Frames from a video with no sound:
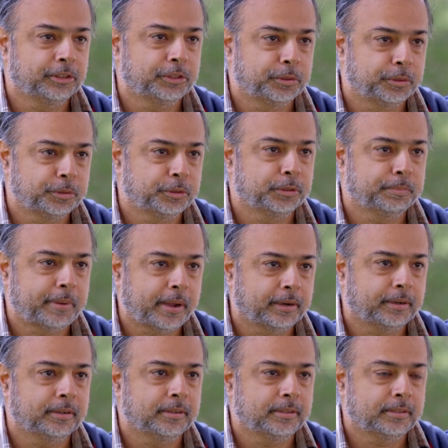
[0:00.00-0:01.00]
resource use
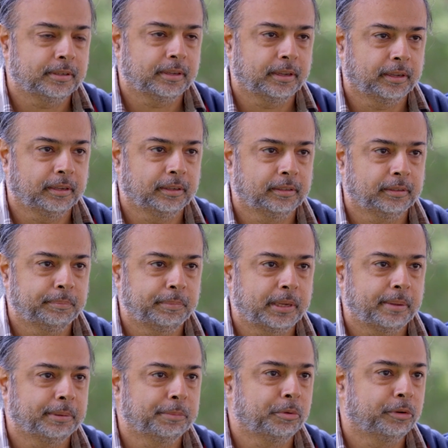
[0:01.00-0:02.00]
patterns and
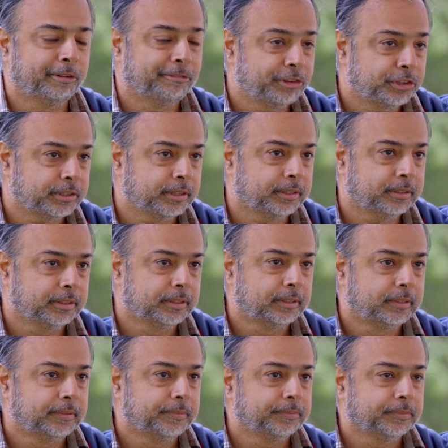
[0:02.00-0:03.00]
becoming more efficient
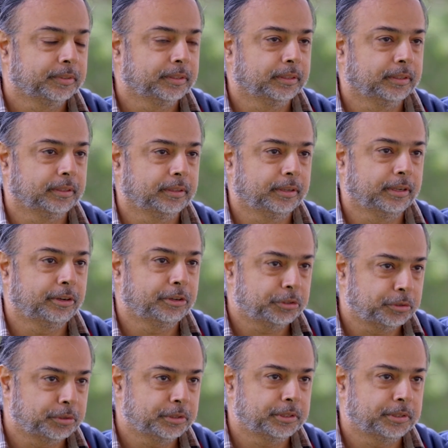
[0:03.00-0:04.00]
in
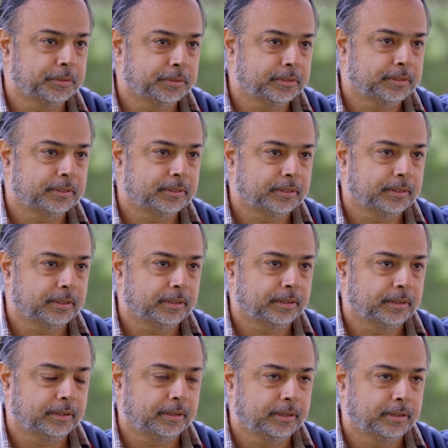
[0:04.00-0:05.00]
resource use
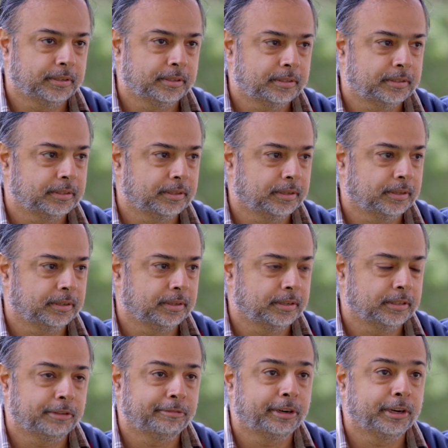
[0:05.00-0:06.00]
is
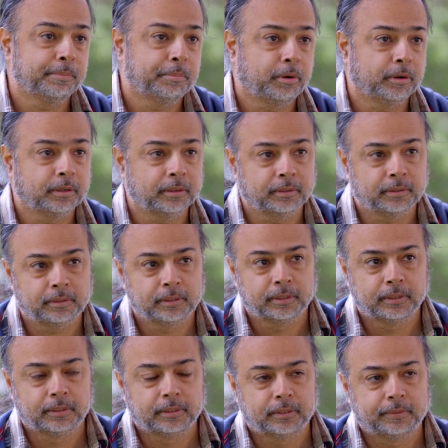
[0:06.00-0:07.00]
a very important
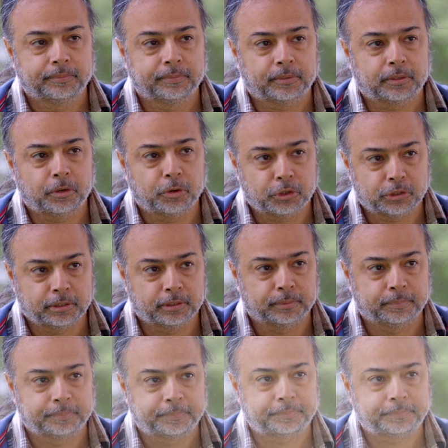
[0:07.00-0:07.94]
question.